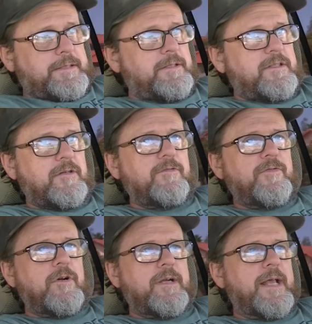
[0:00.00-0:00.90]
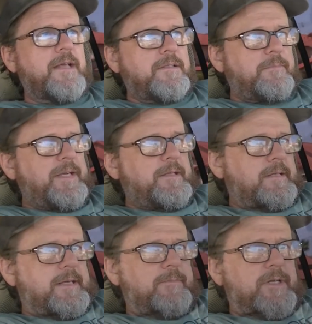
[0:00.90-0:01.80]
so far it hasn't made
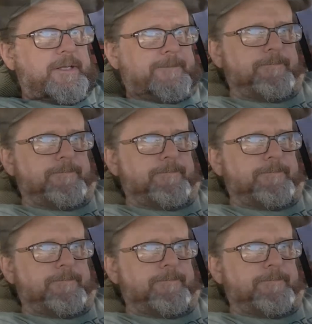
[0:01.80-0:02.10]
us any money.